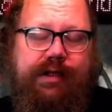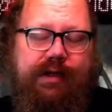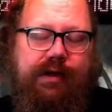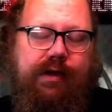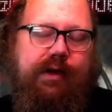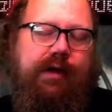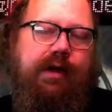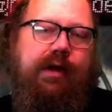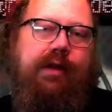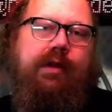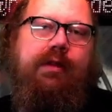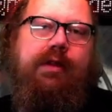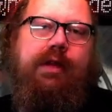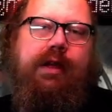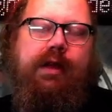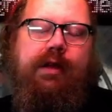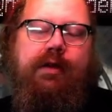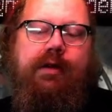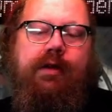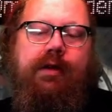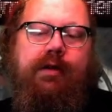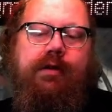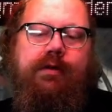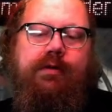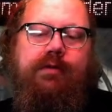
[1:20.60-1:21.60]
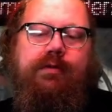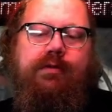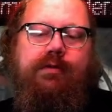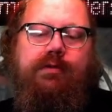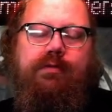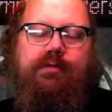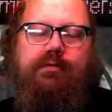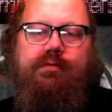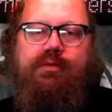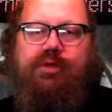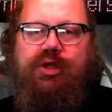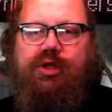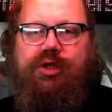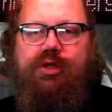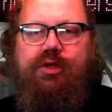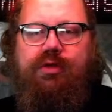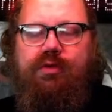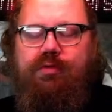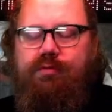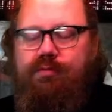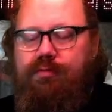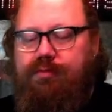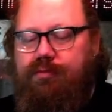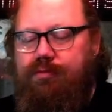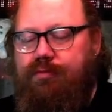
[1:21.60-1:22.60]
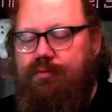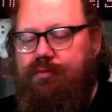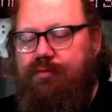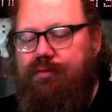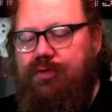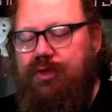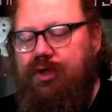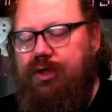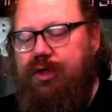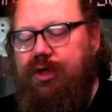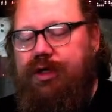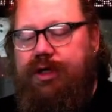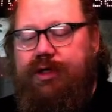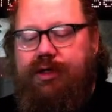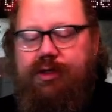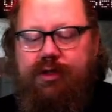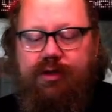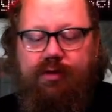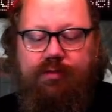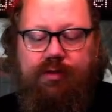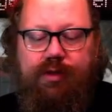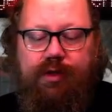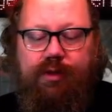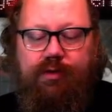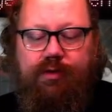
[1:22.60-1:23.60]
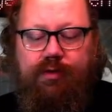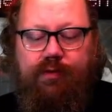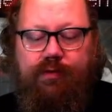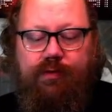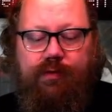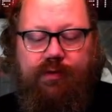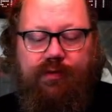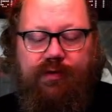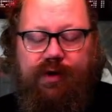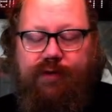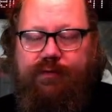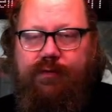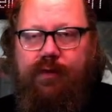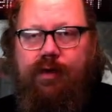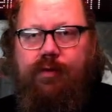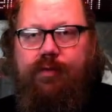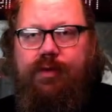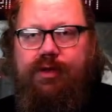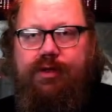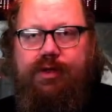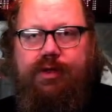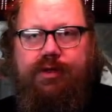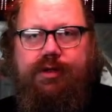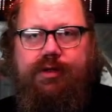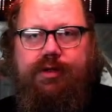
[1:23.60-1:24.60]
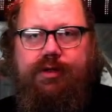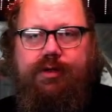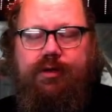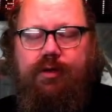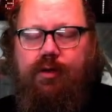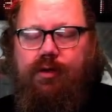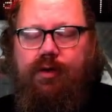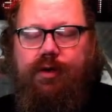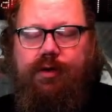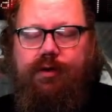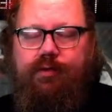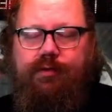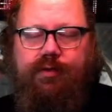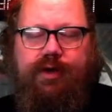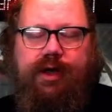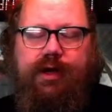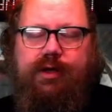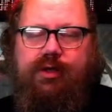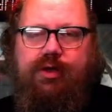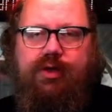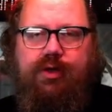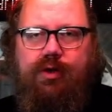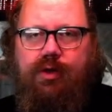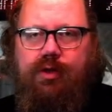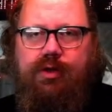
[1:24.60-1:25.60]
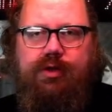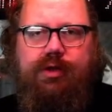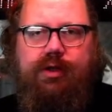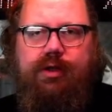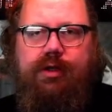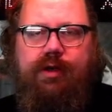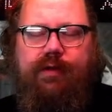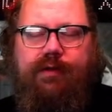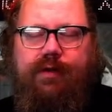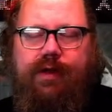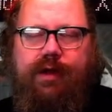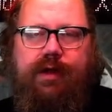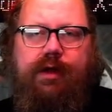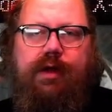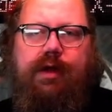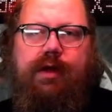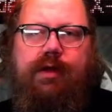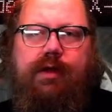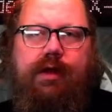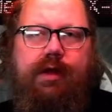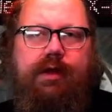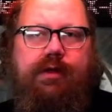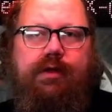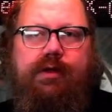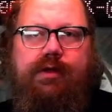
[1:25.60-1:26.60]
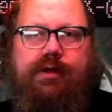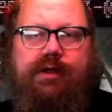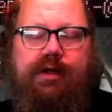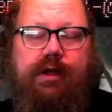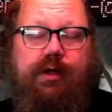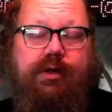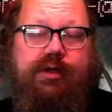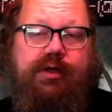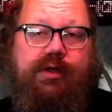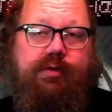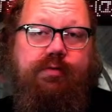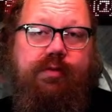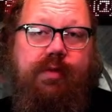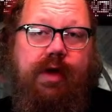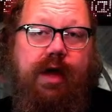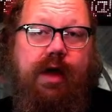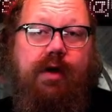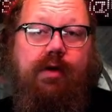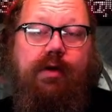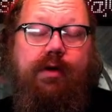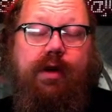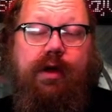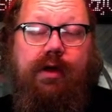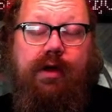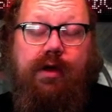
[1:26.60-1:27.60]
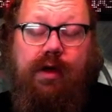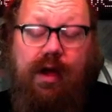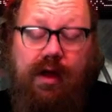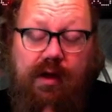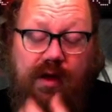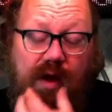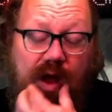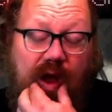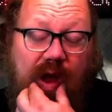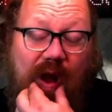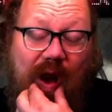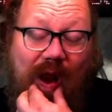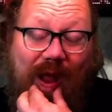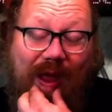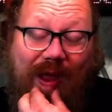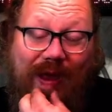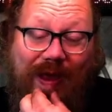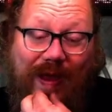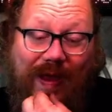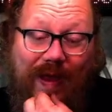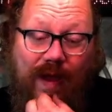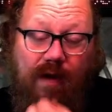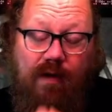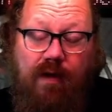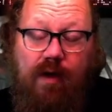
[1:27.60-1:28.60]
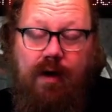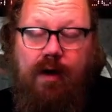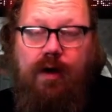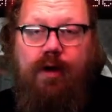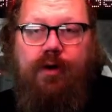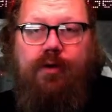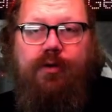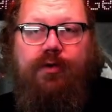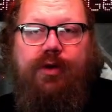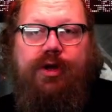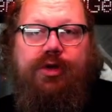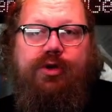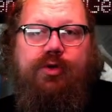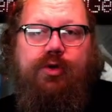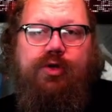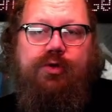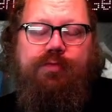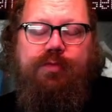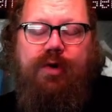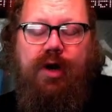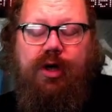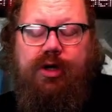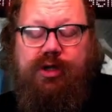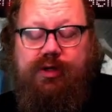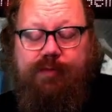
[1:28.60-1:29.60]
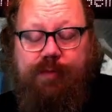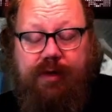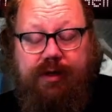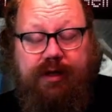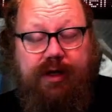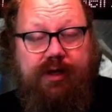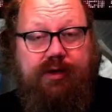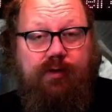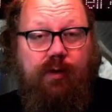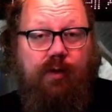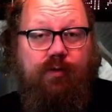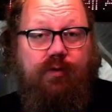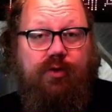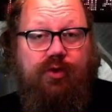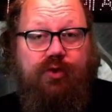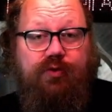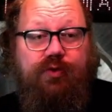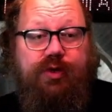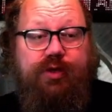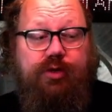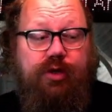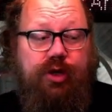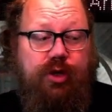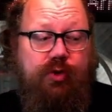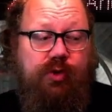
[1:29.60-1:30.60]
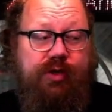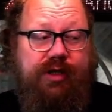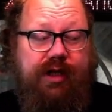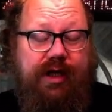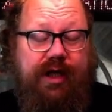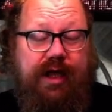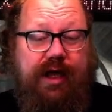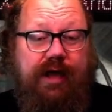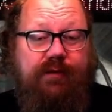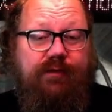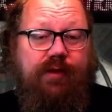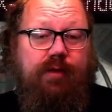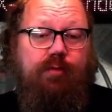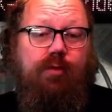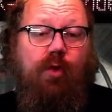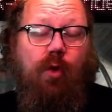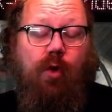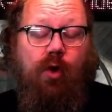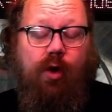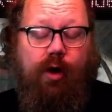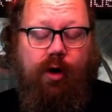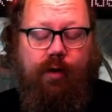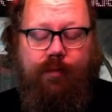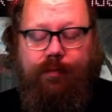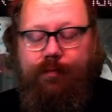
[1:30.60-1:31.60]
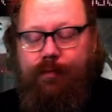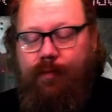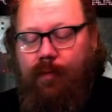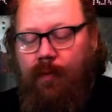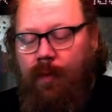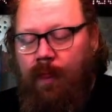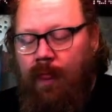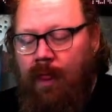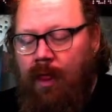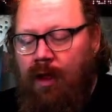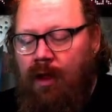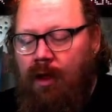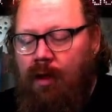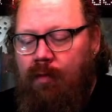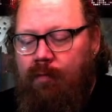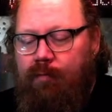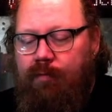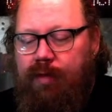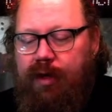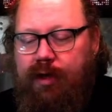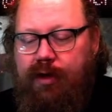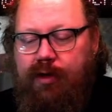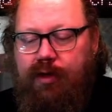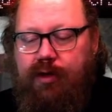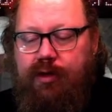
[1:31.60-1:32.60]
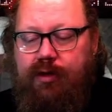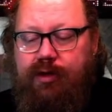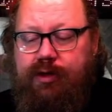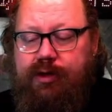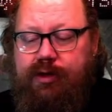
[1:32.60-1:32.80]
it kind of surprised me that they didn't really do this themselves because the the job of removing the password isn't really all that difficult.